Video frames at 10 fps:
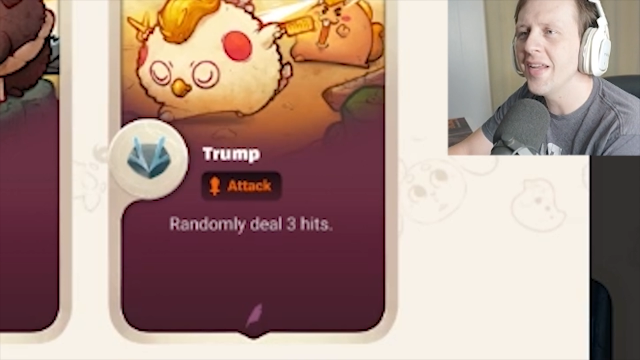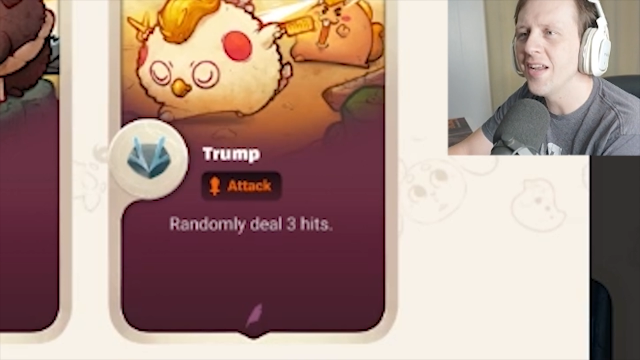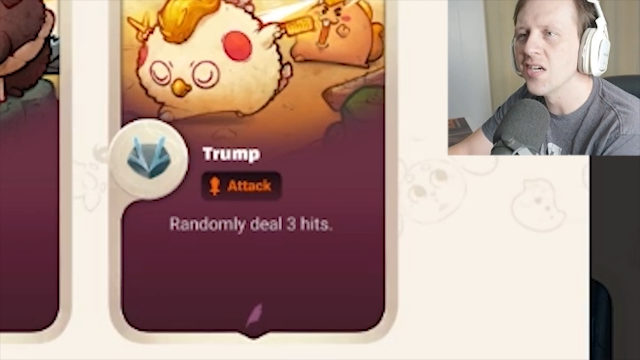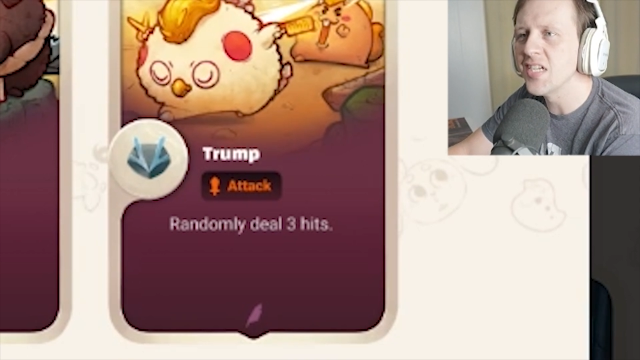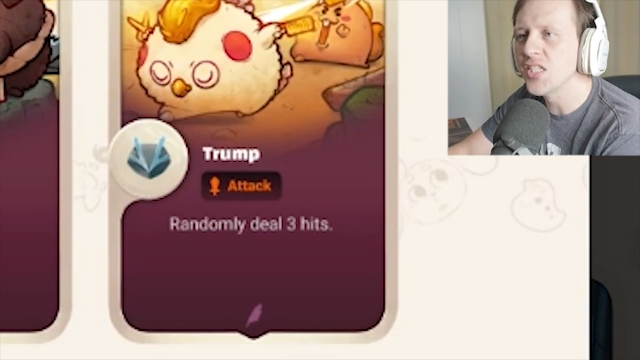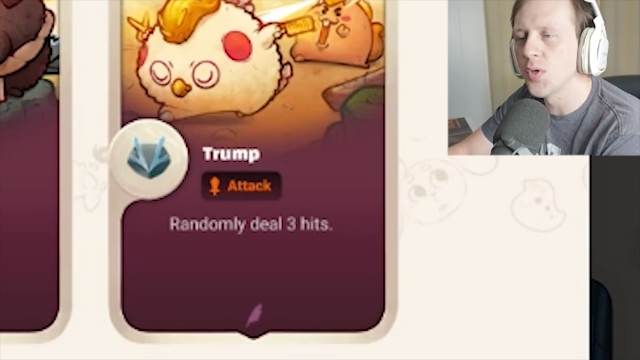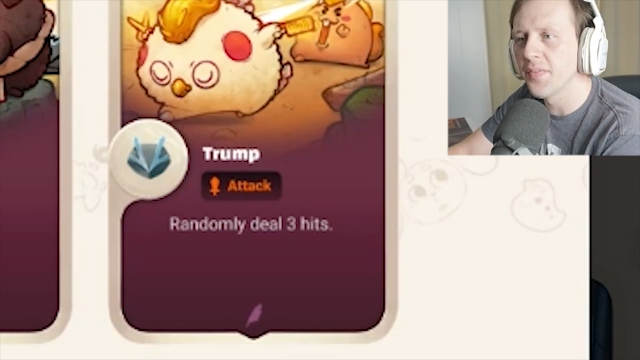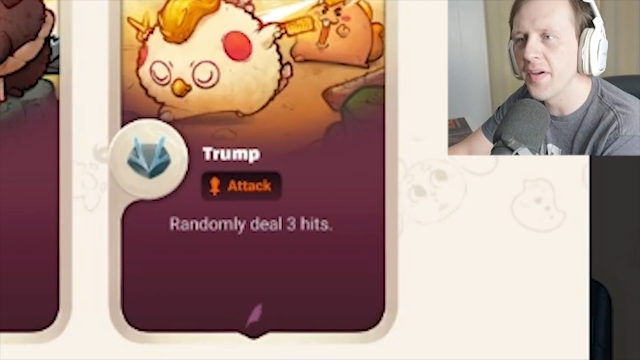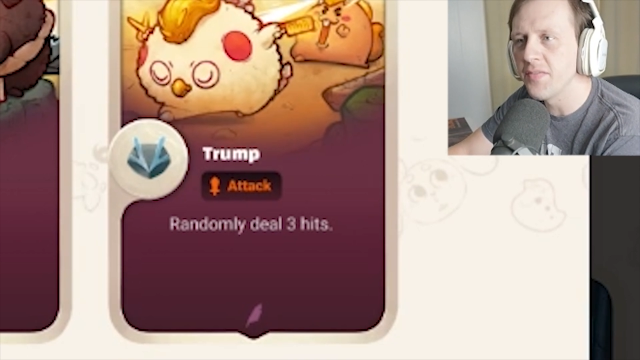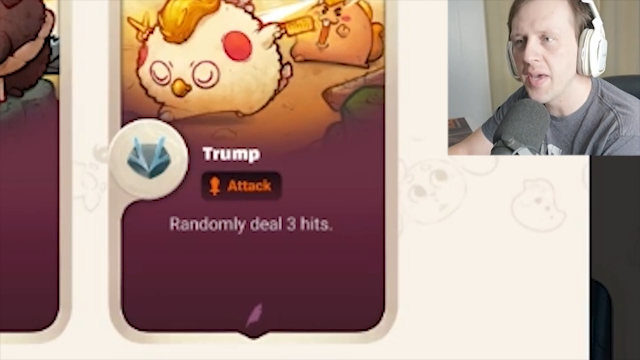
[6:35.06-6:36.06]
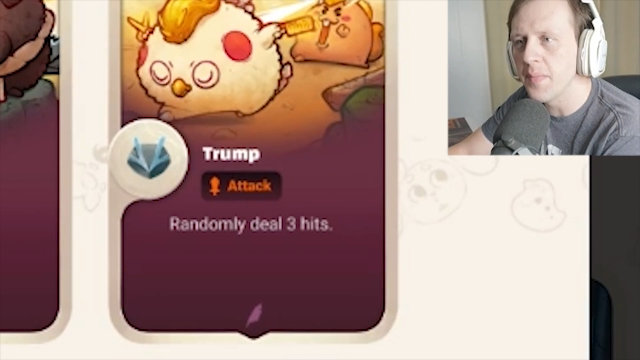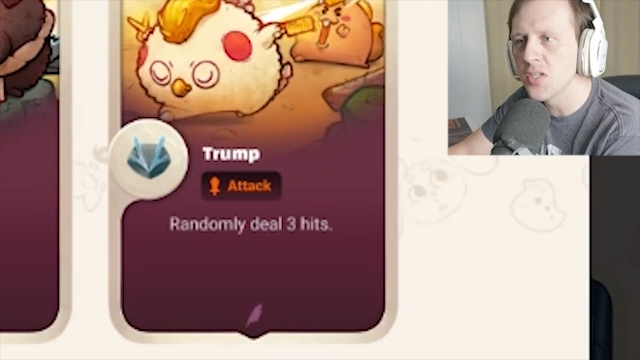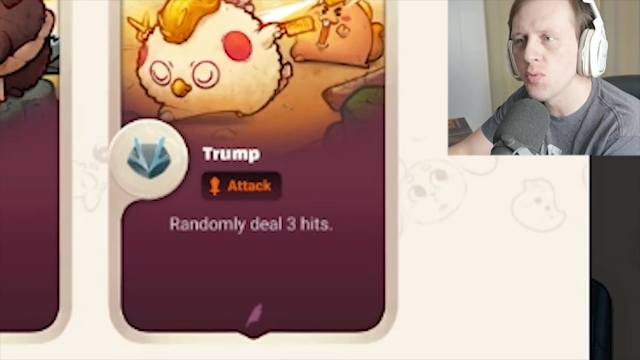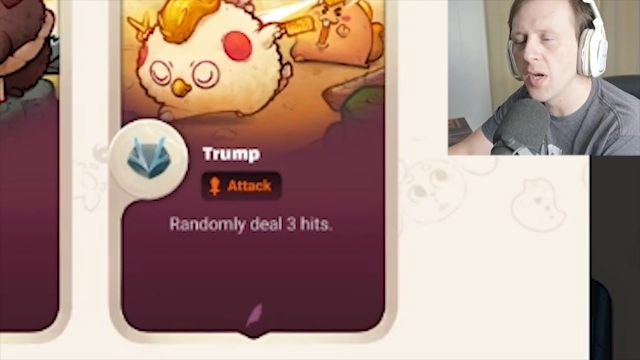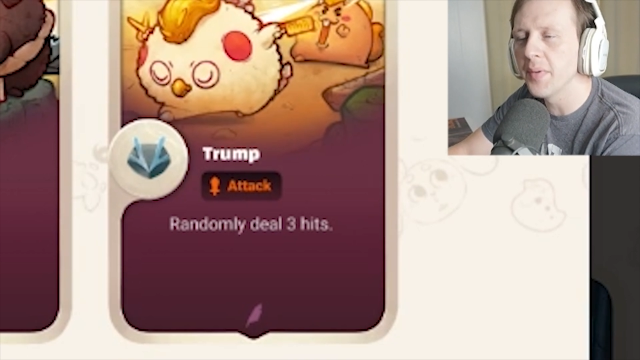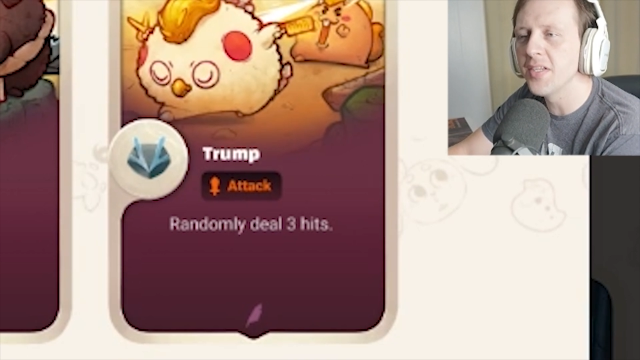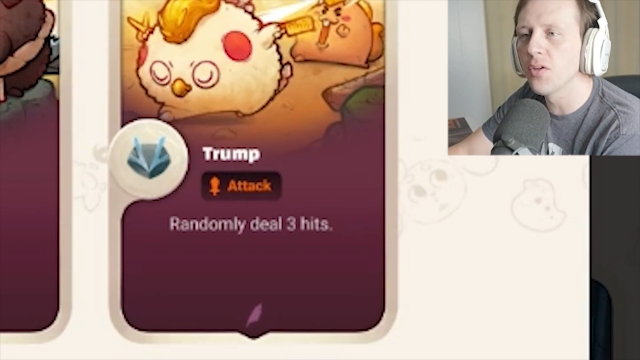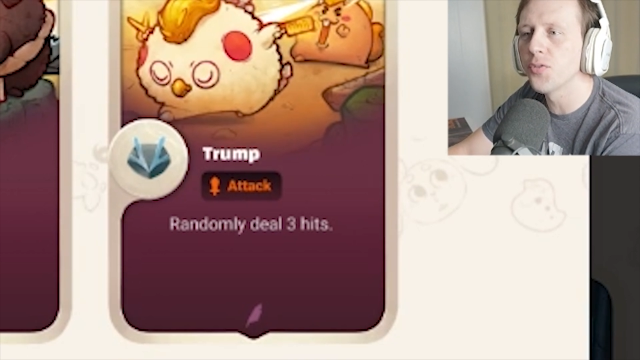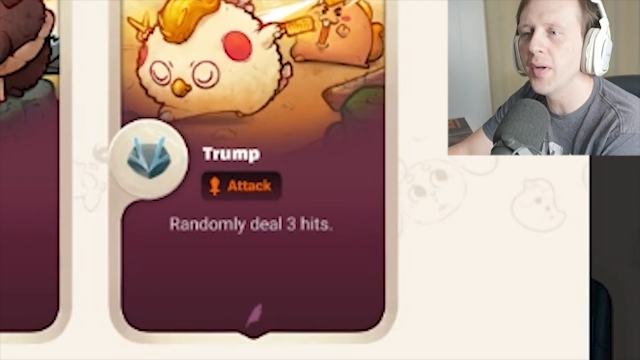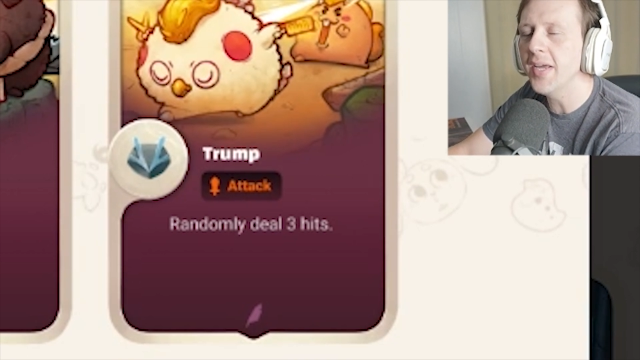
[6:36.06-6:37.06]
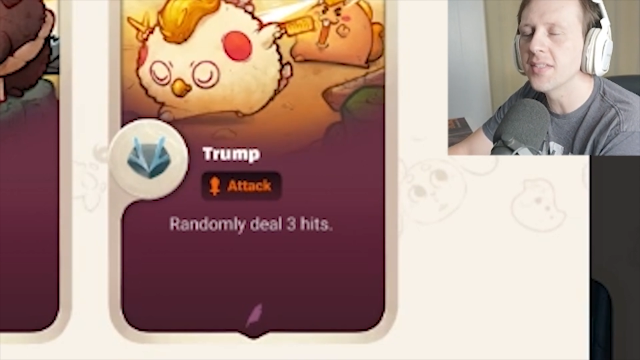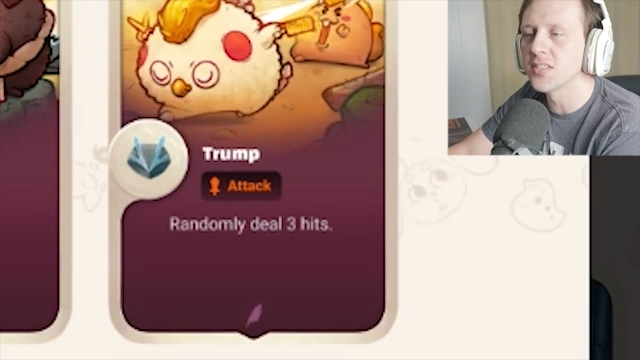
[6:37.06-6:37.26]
energy, 25 damage. Randomly deal 3 hits, so